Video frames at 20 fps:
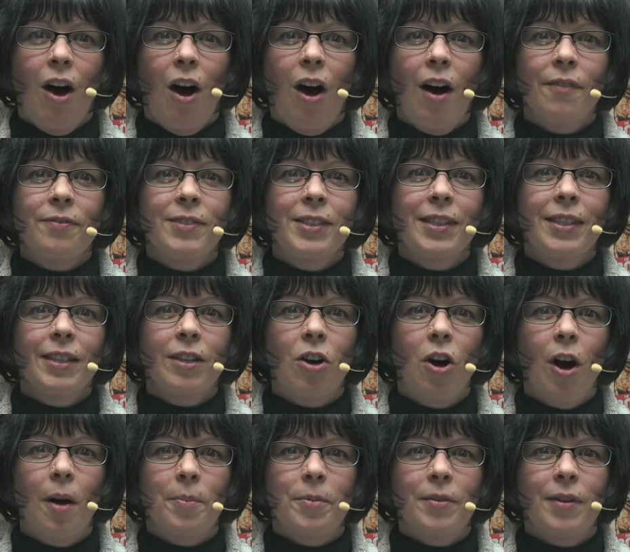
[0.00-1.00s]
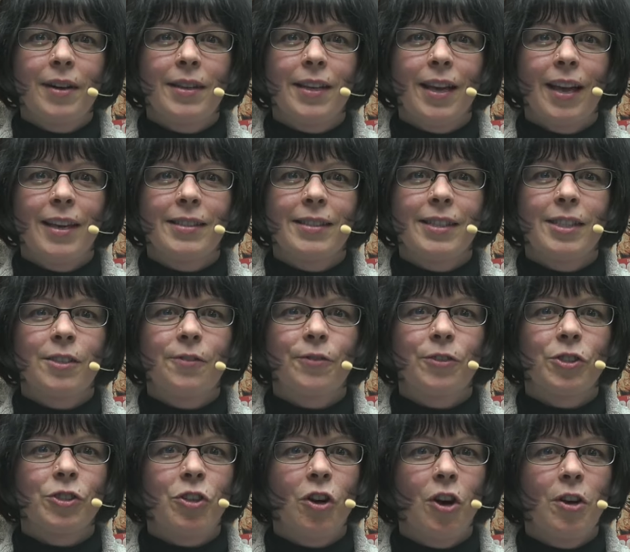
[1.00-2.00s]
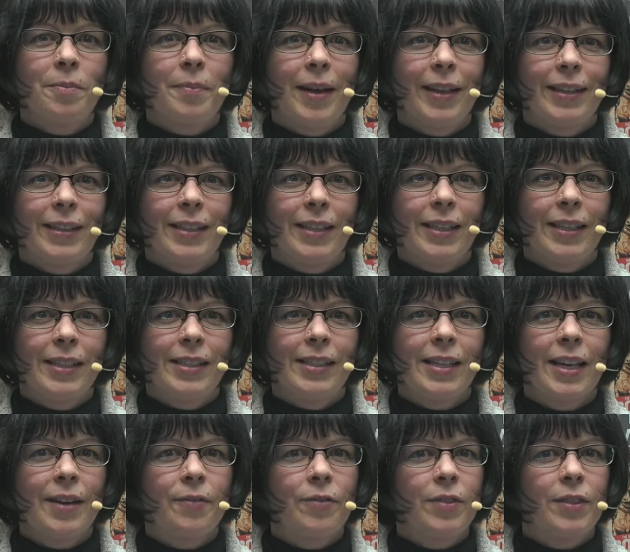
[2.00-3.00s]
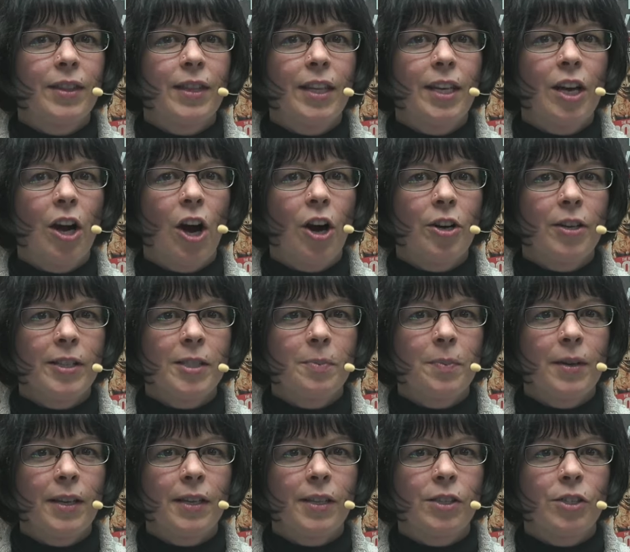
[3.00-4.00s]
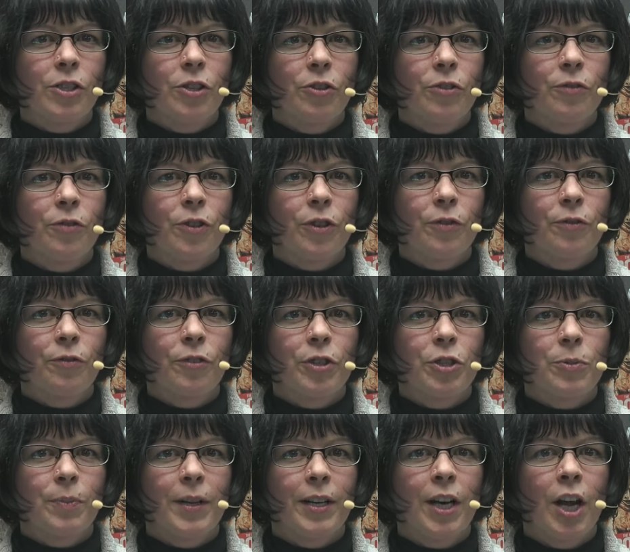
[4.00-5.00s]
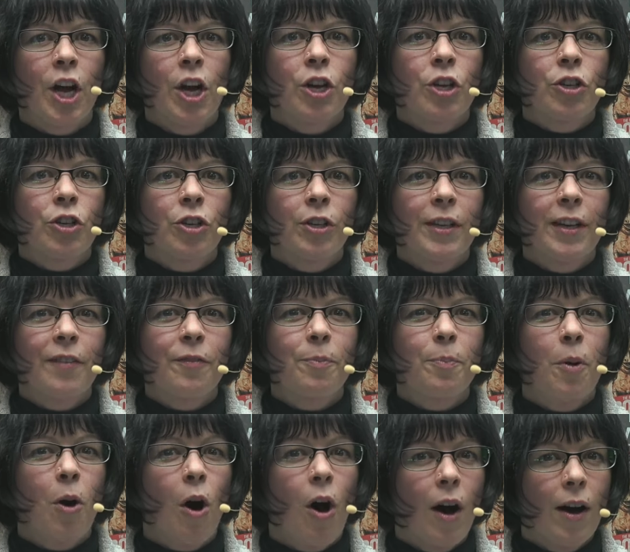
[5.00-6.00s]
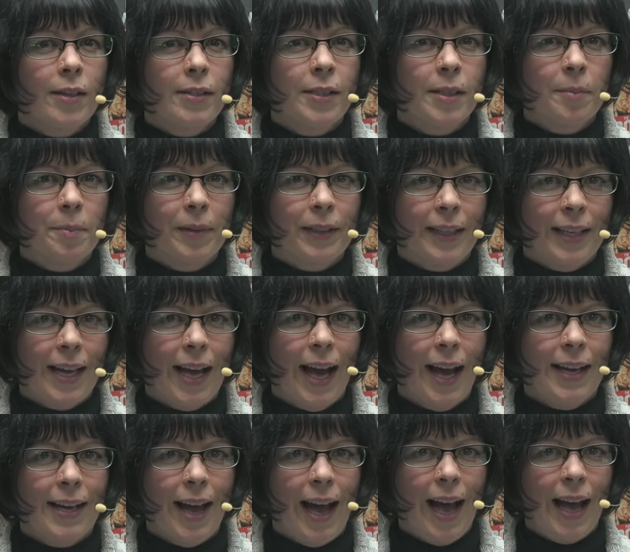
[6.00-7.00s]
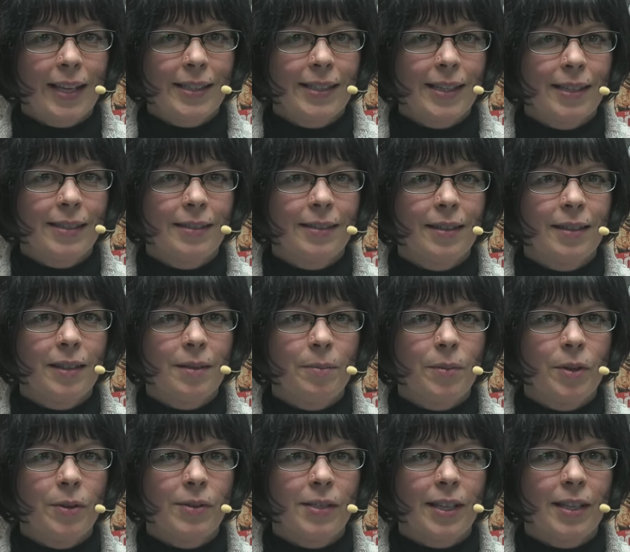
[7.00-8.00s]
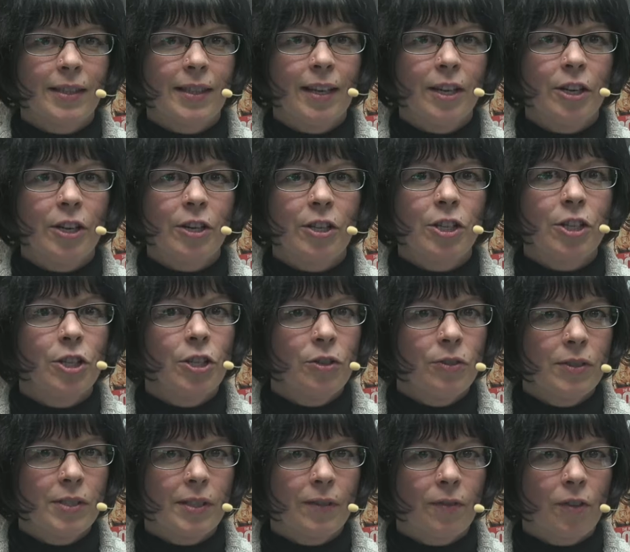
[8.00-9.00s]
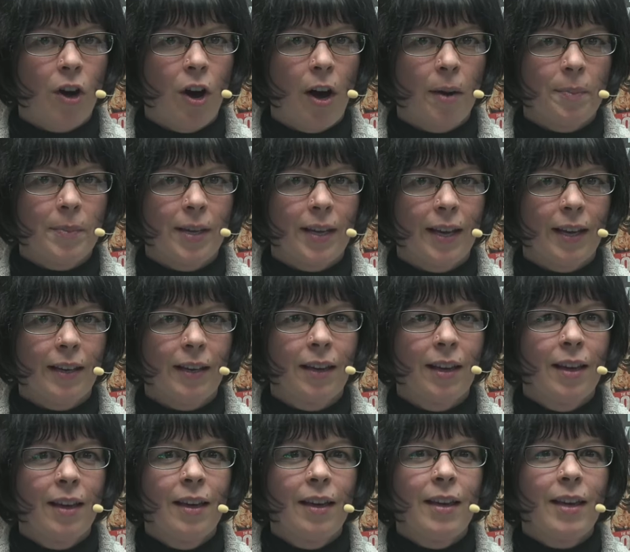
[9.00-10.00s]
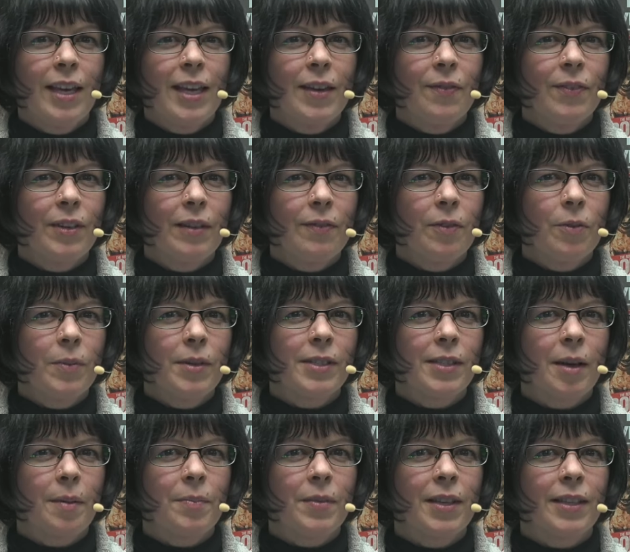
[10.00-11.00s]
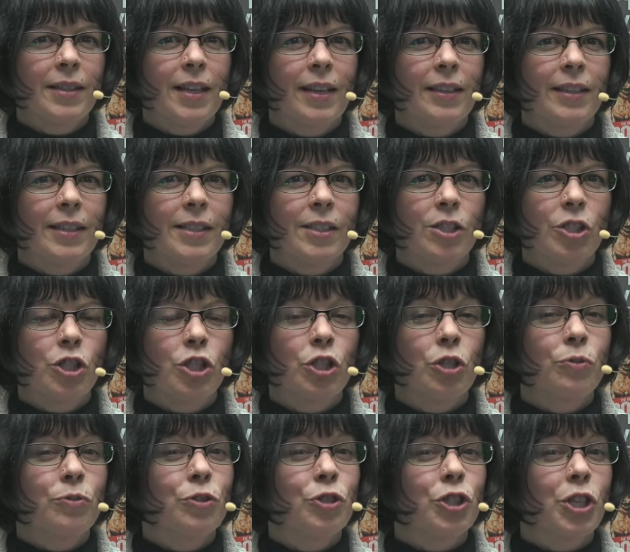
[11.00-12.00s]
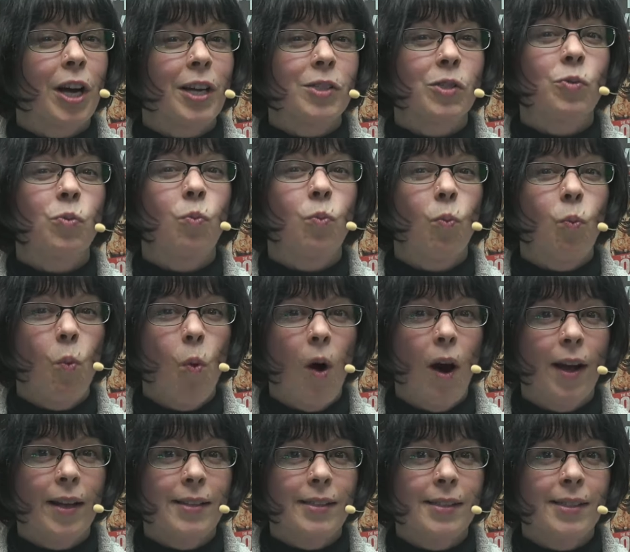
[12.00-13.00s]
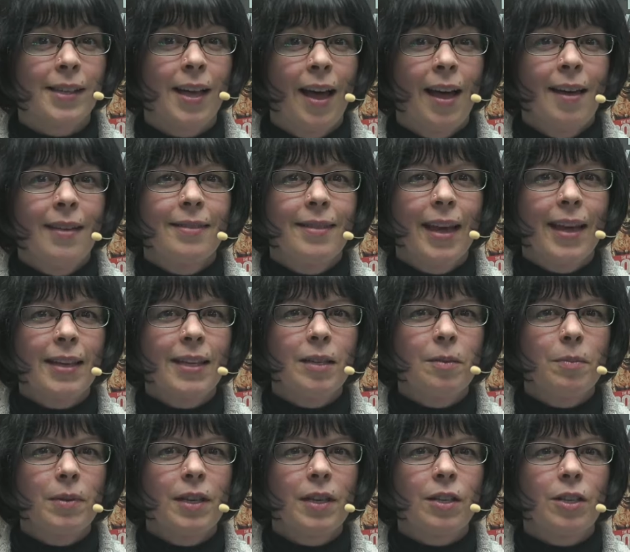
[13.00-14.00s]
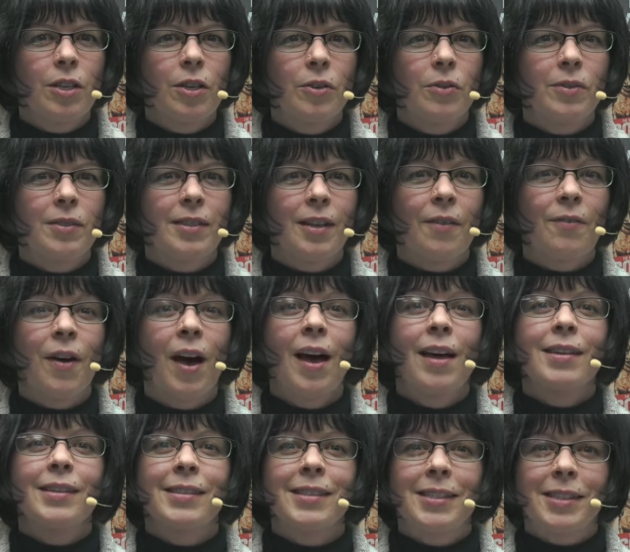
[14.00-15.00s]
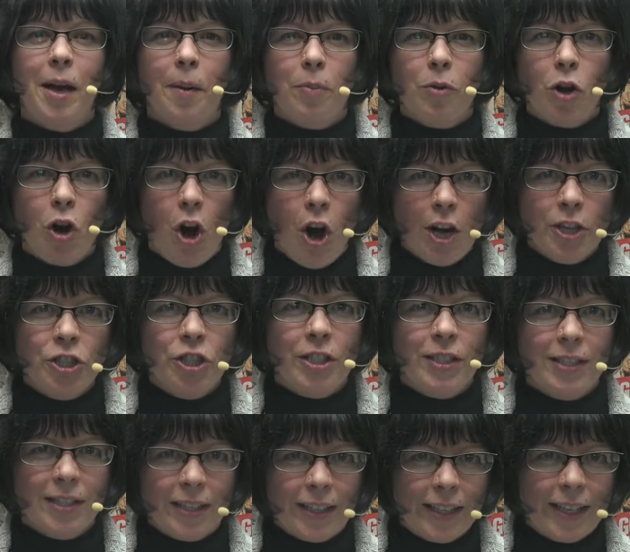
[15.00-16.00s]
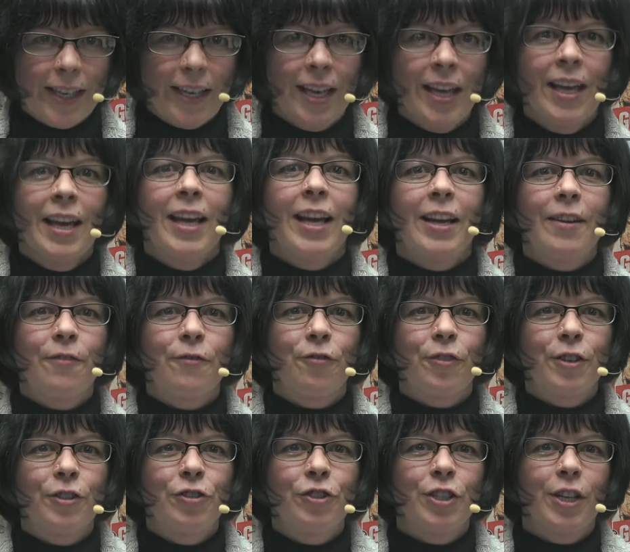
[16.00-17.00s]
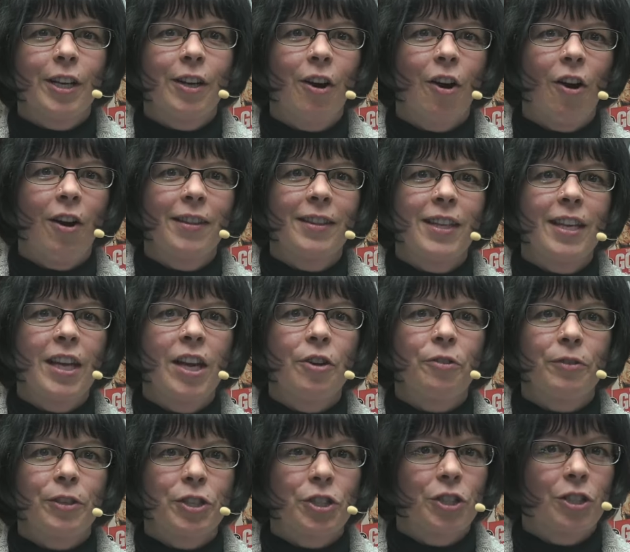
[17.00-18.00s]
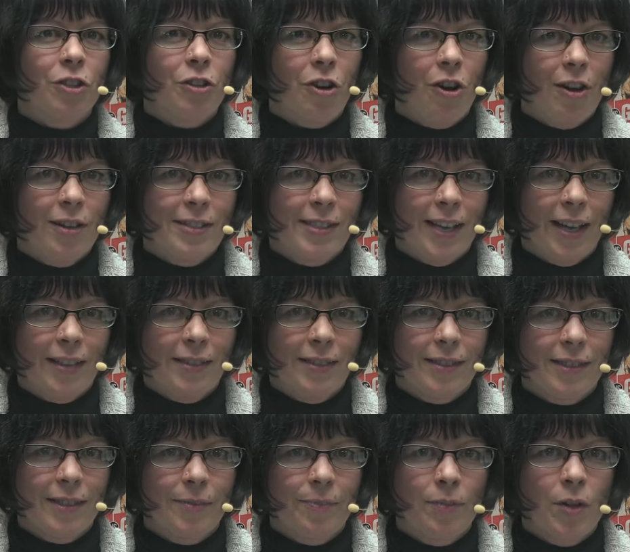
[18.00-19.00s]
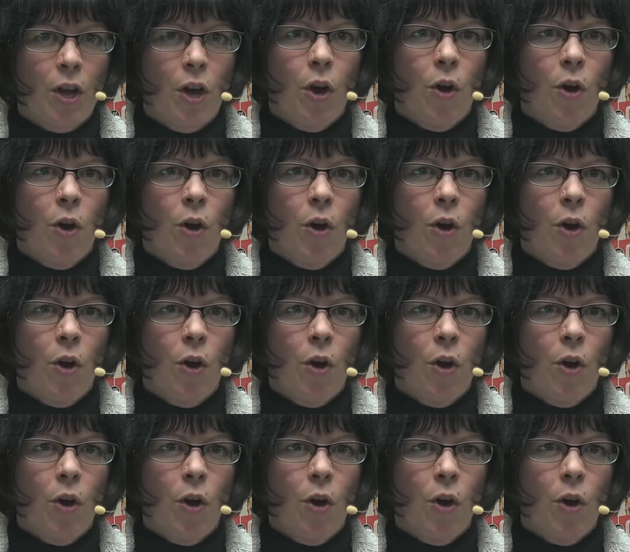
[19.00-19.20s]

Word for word: Often in copyright cases for song melodies, if the artist being sued for infringement could have possibly had access to the music they are accused of copying, even if it was something they listened to just once, they can be accused of subconsciously infringing on the original content.